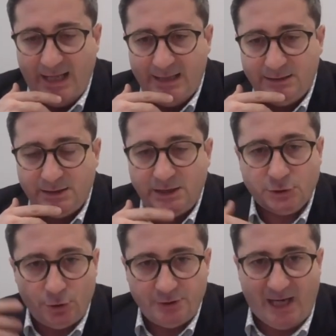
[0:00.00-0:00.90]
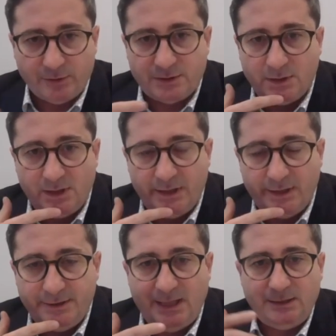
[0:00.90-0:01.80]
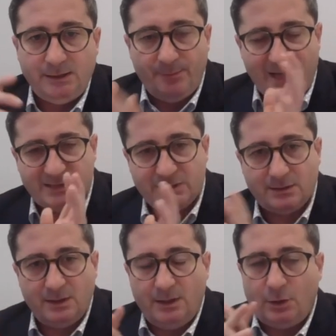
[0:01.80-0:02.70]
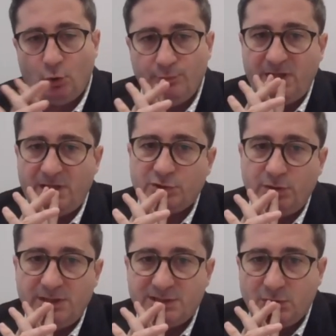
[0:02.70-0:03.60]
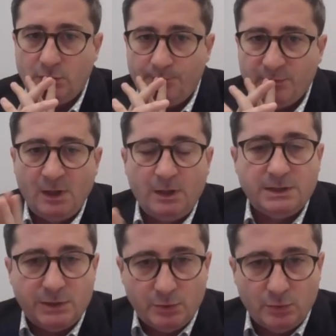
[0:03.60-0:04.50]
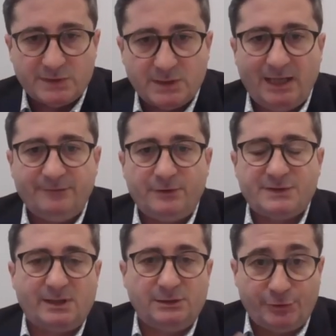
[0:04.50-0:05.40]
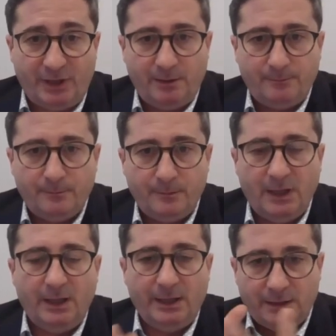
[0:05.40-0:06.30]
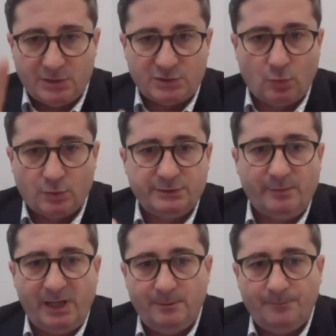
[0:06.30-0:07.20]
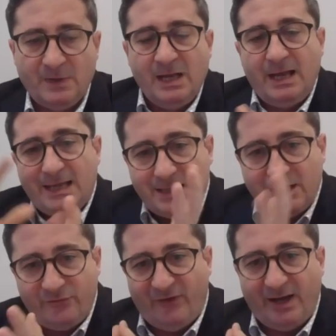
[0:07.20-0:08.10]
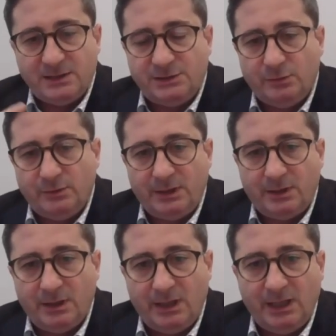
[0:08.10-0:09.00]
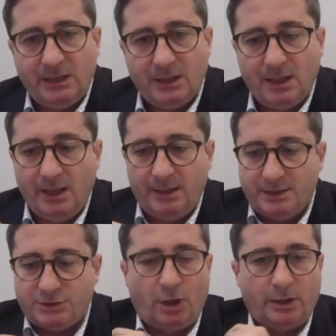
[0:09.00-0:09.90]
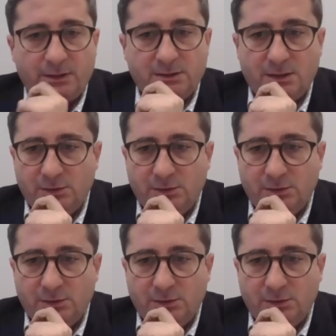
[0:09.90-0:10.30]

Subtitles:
And it turned out that the best combination is to use adversarial training in the source domain and then fine-tuning in the target